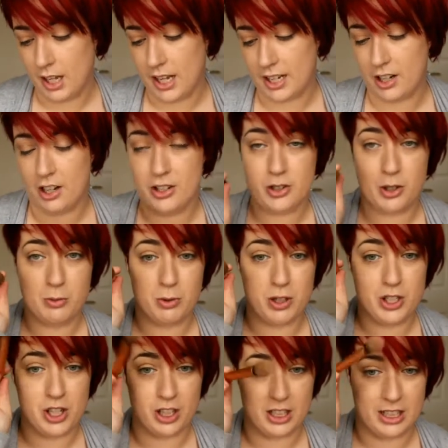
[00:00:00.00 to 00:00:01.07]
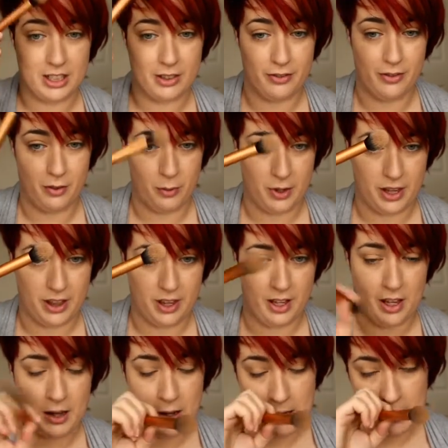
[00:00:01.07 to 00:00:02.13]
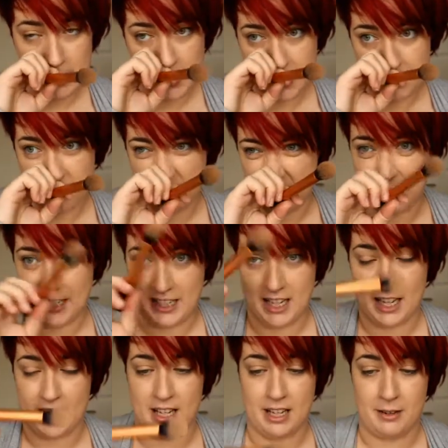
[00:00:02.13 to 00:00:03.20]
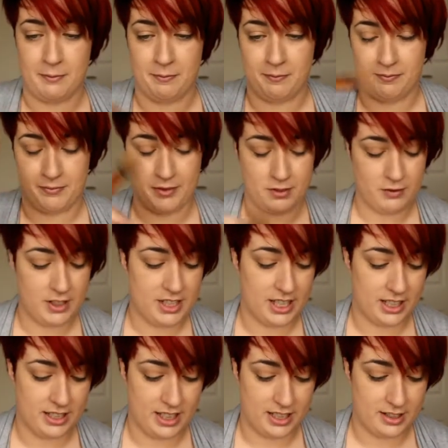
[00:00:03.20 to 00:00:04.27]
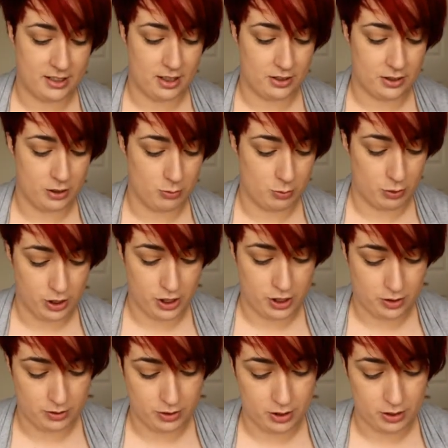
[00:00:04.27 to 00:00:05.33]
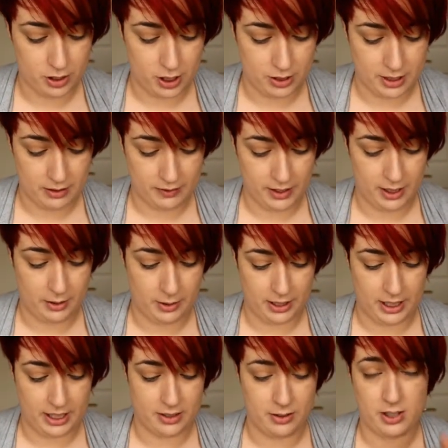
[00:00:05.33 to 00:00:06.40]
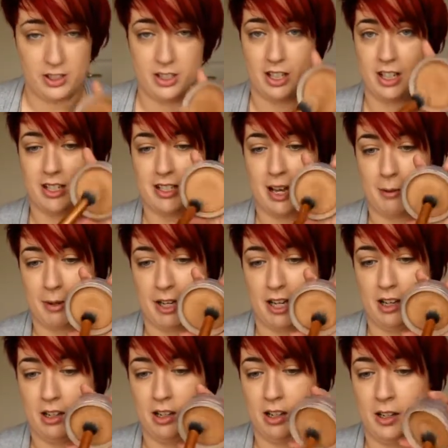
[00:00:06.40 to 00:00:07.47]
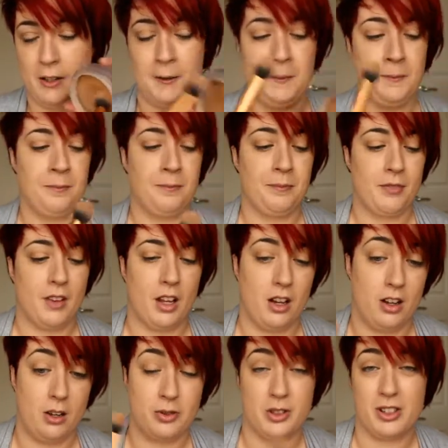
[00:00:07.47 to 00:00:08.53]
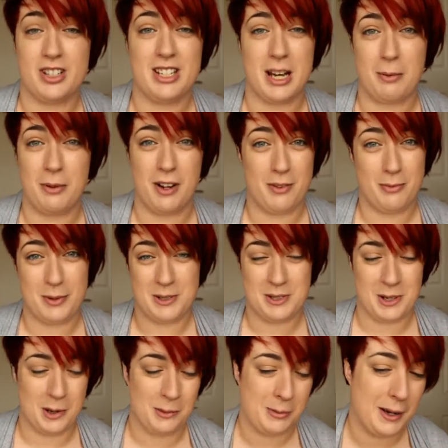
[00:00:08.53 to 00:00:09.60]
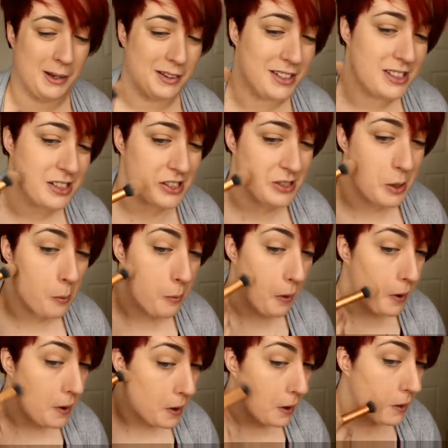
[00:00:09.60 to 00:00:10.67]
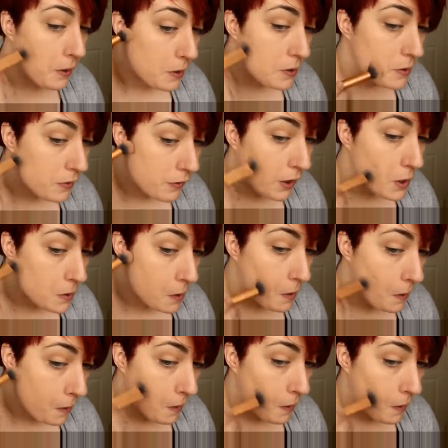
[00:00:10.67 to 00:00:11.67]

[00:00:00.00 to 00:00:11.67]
contour brush, oddly enough, with my Real Techniques contour brush. So I'm just going to use that really quickly. So I just kind of dab it in. I was going to tap it off, but it's not a powder, so there's no point. And then just find your